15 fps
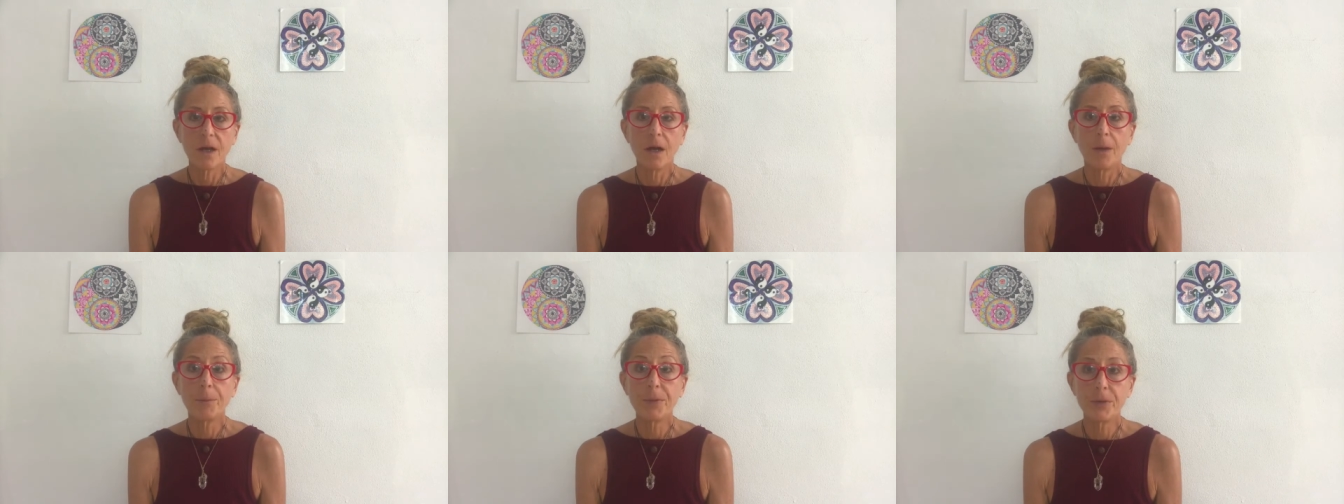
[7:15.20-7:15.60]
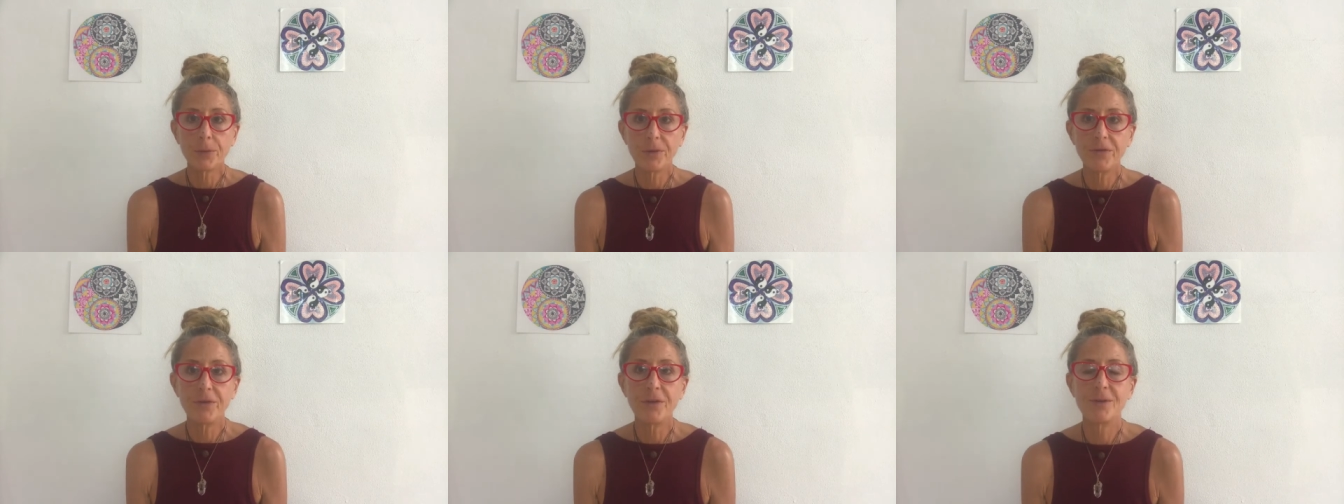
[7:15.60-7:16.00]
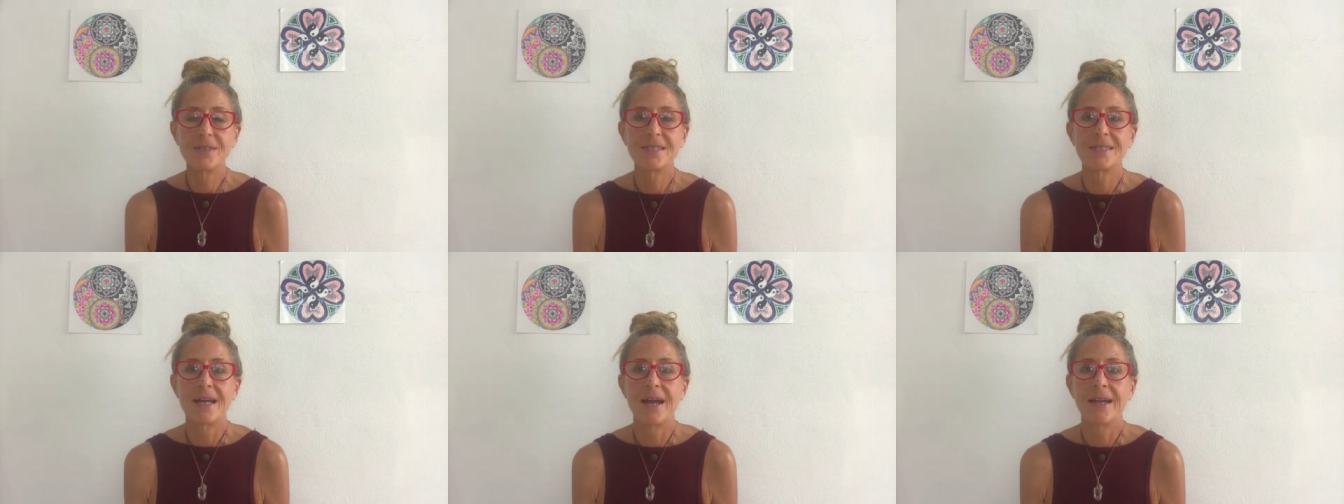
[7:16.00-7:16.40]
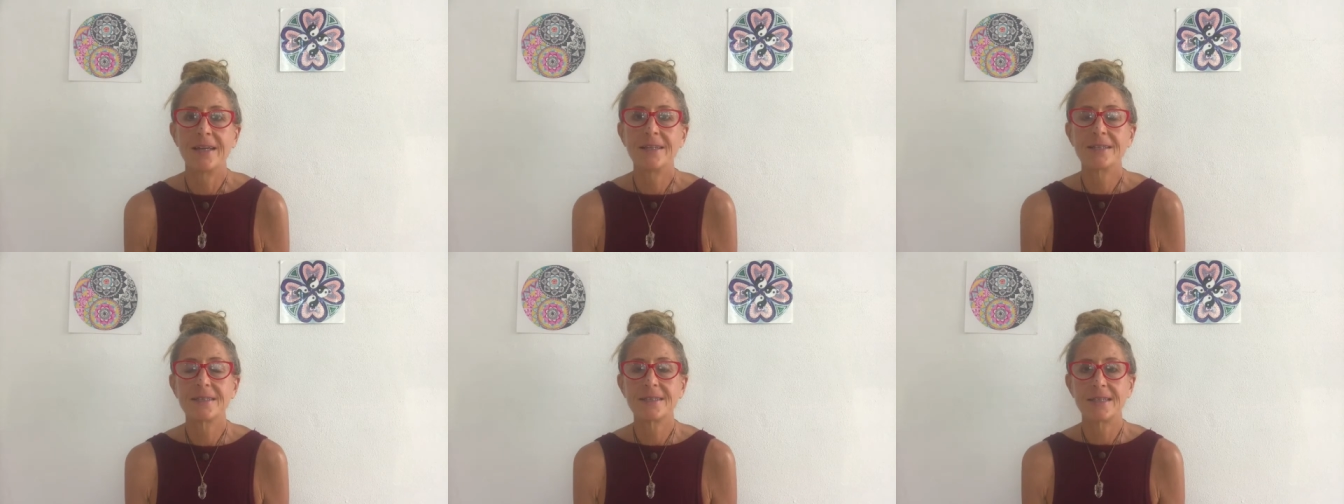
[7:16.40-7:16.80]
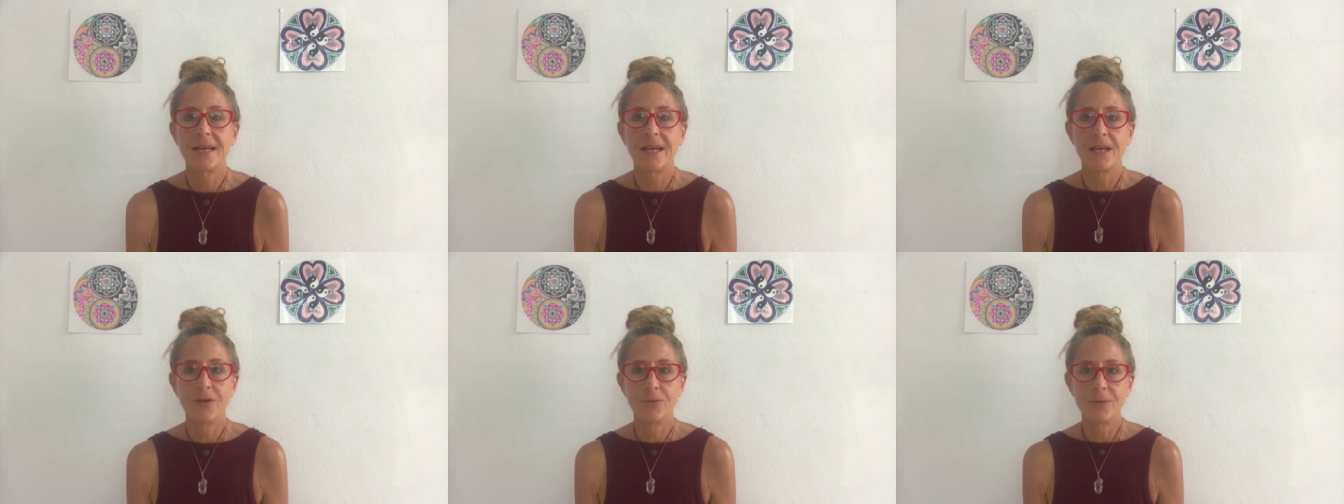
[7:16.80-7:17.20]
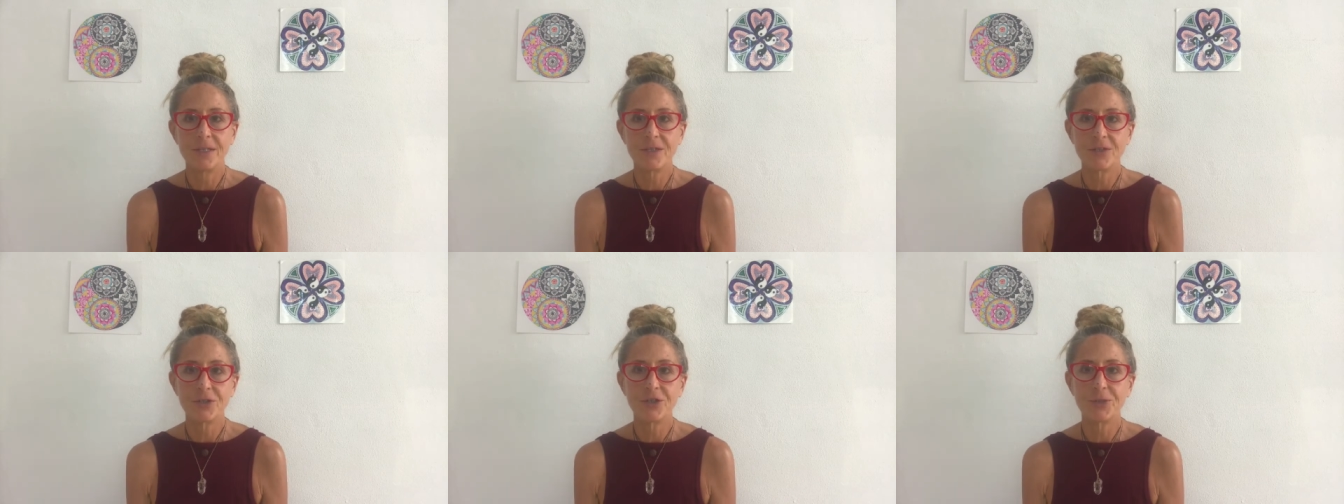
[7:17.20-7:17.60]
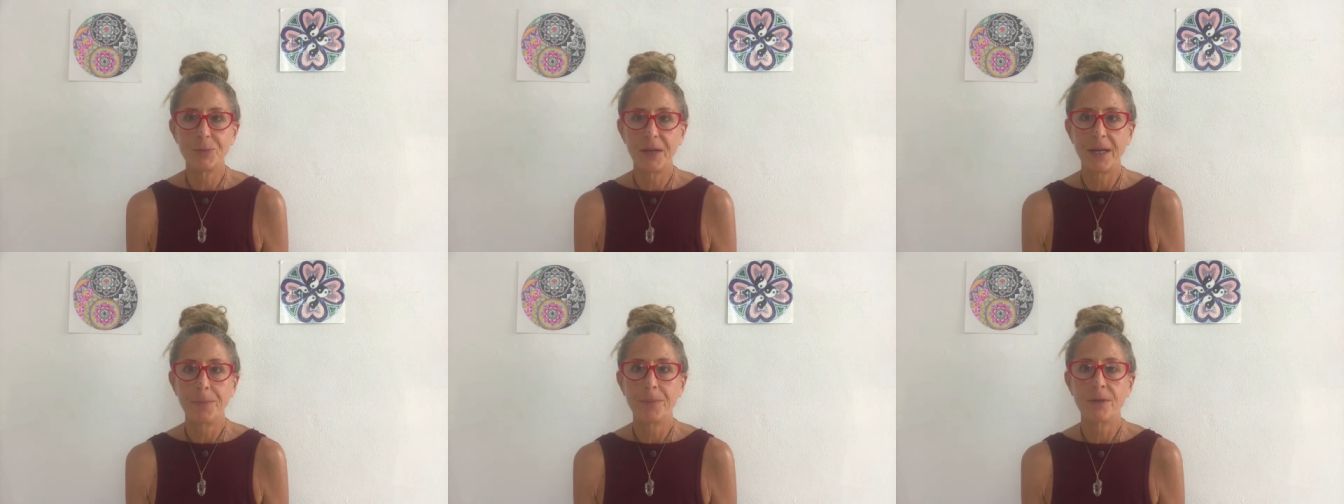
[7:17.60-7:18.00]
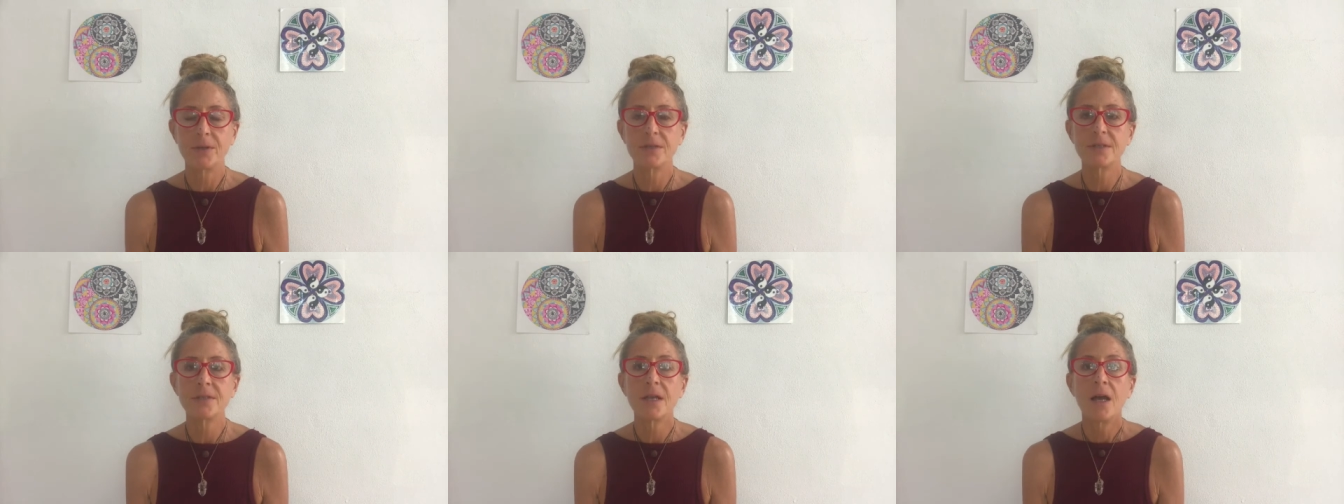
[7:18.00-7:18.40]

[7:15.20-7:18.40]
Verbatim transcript: peer-reviewed science and research papers